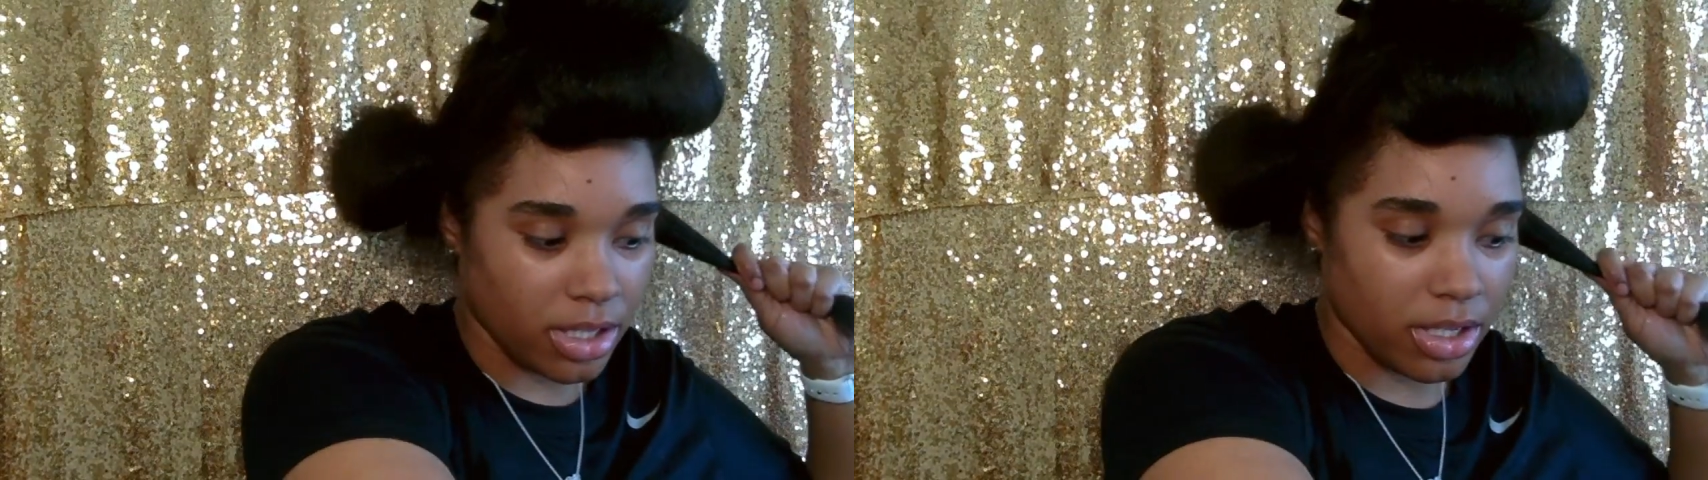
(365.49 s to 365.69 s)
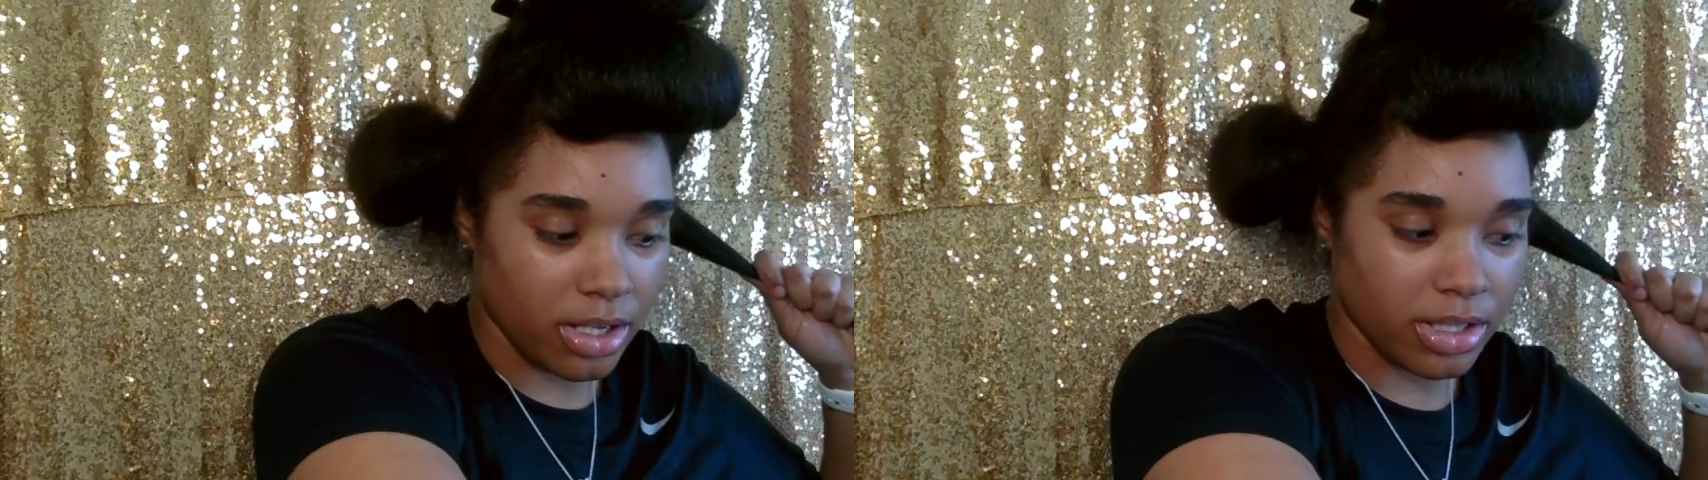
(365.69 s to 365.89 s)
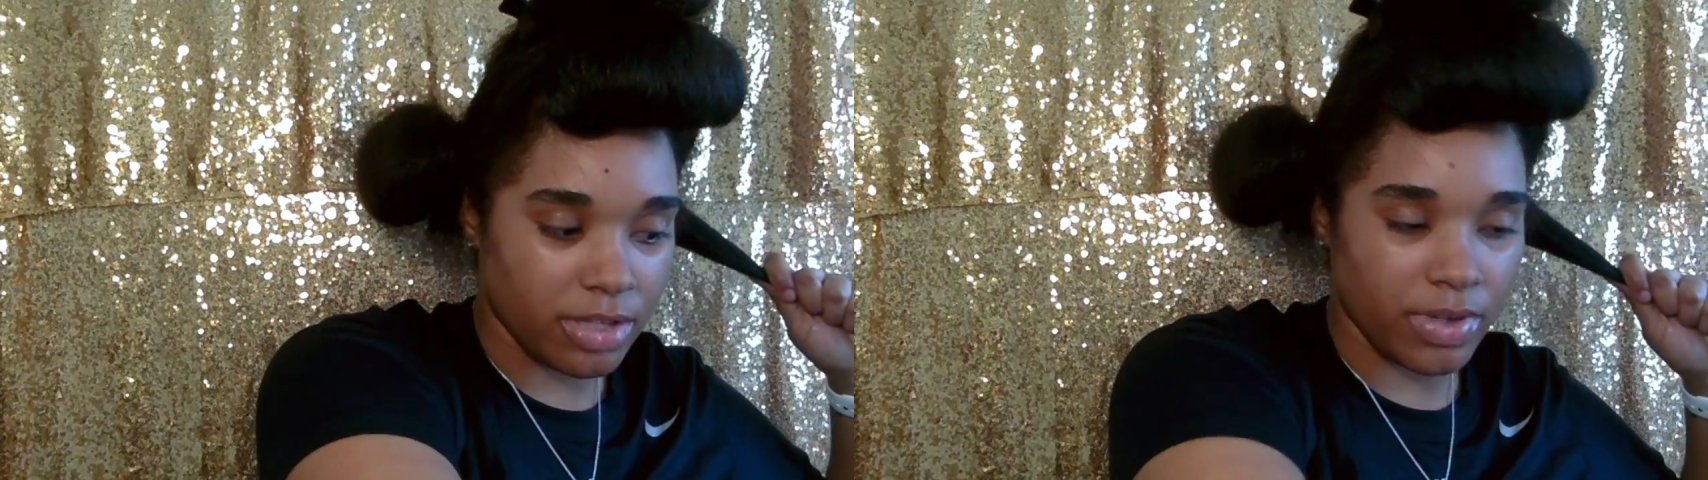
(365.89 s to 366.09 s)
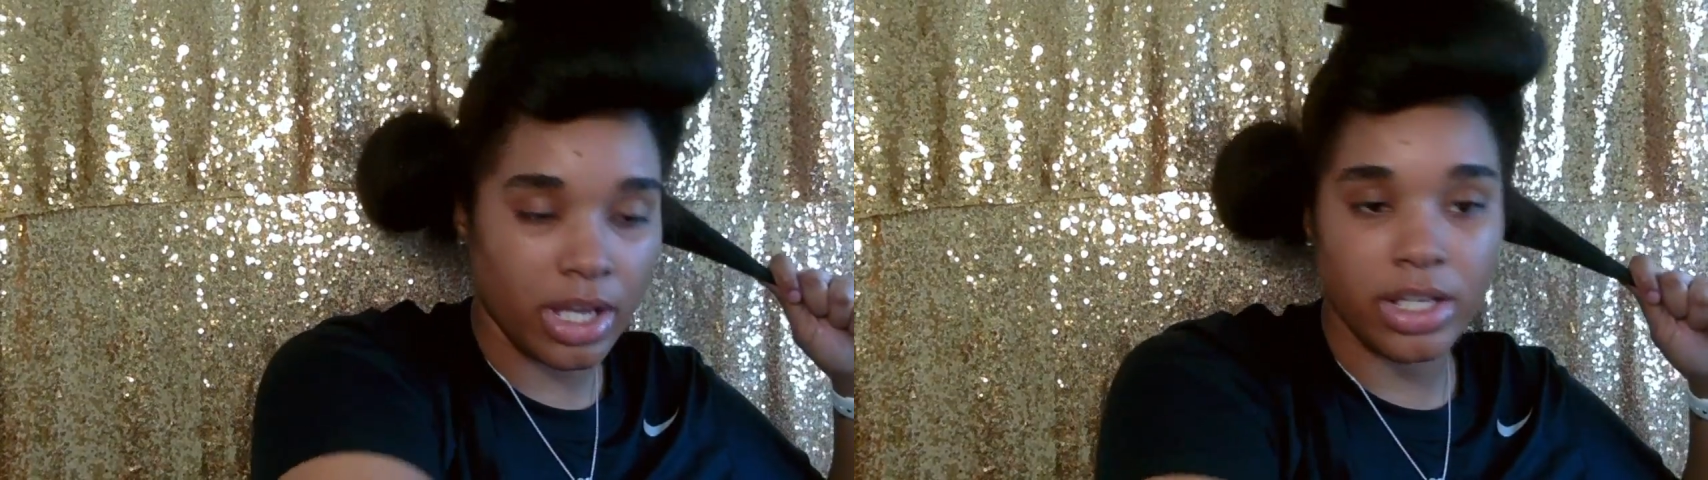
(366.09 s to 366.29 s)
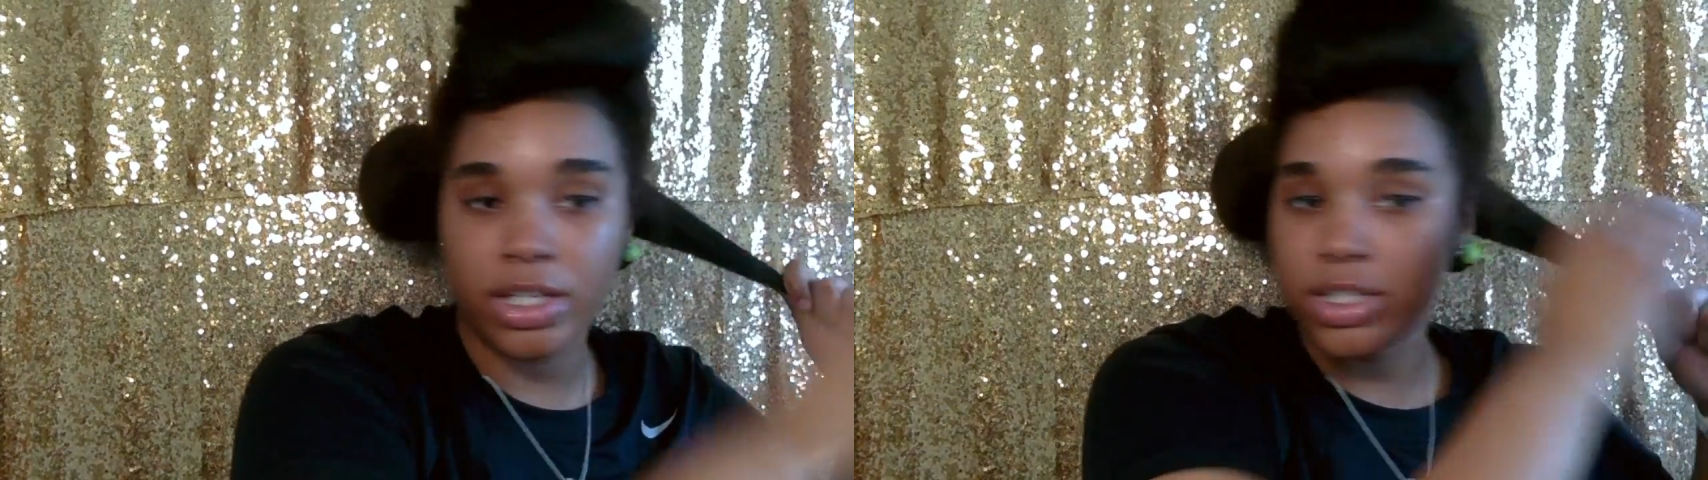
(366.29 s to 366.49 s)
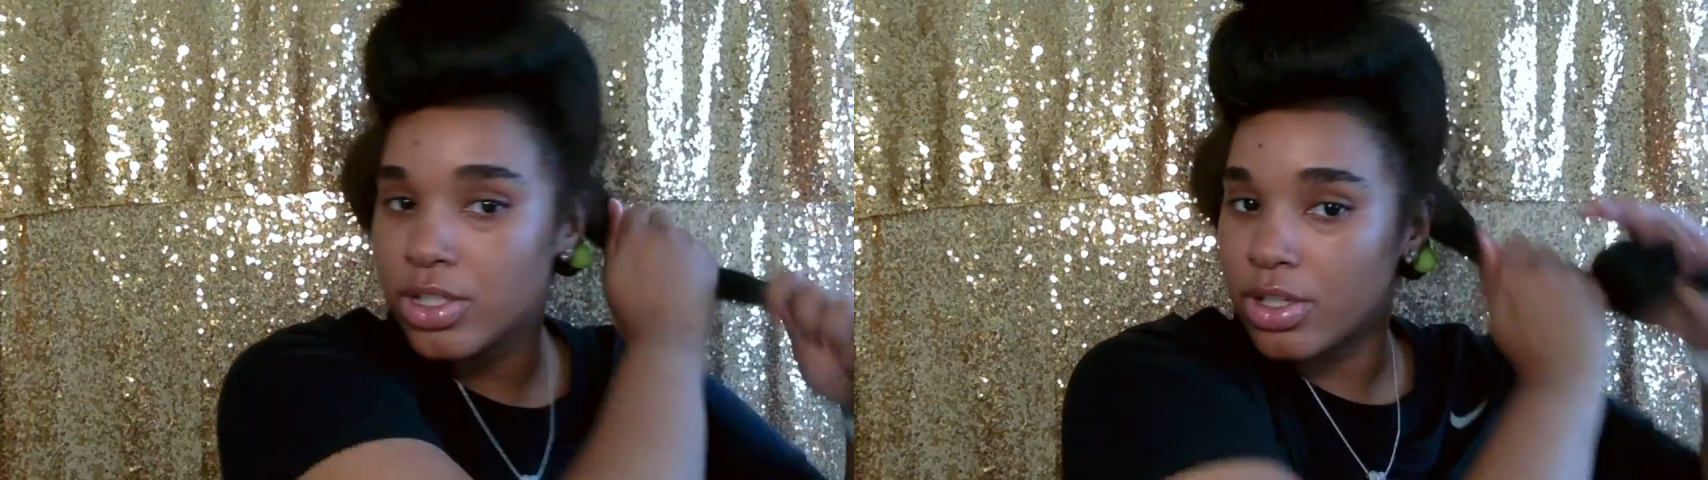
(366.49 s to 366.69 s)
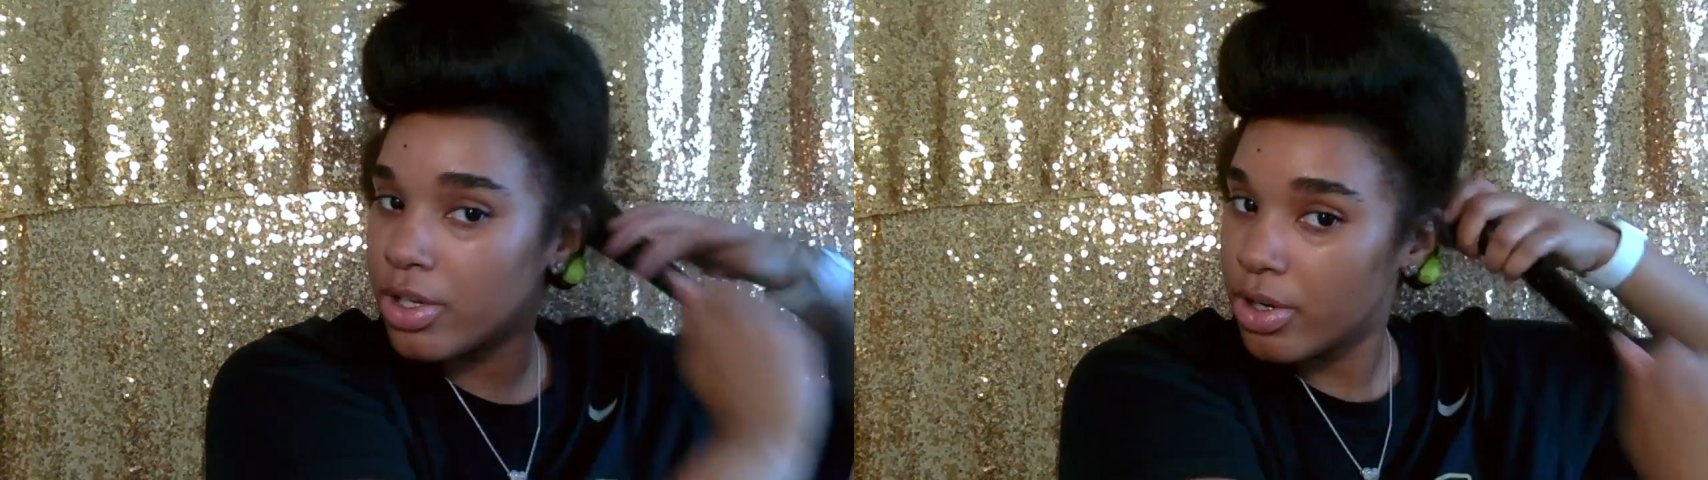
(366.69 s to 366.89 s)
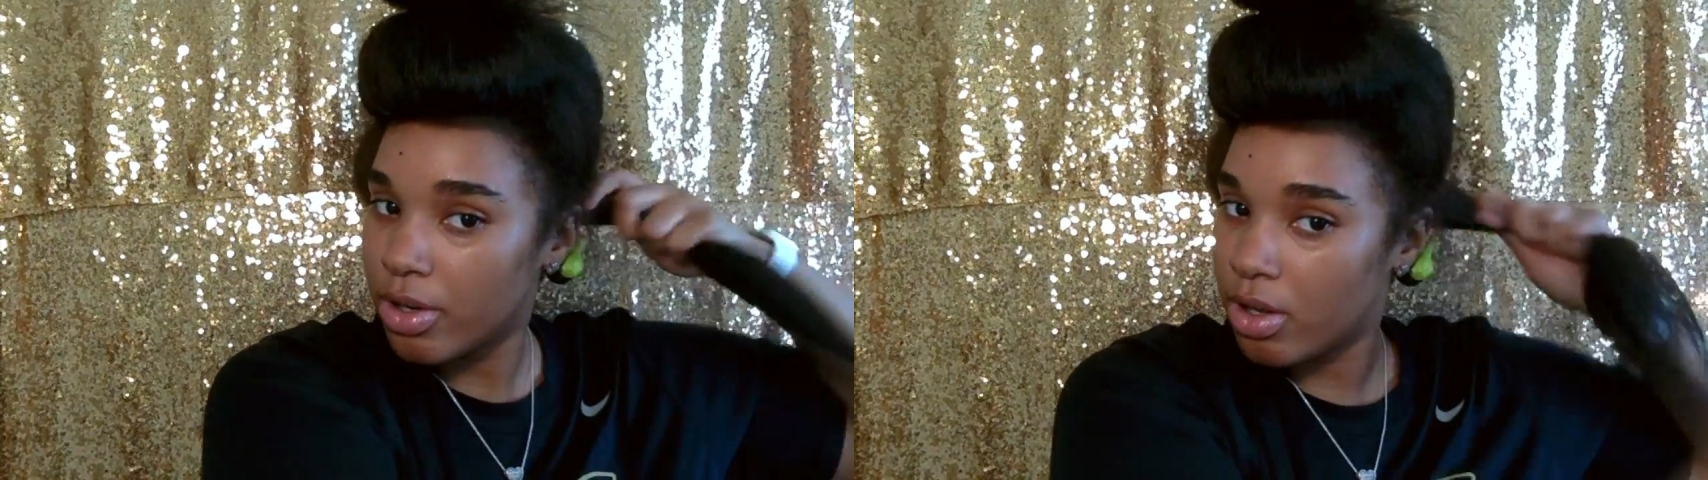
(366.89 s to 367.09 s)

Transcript: you're leaving conditioner.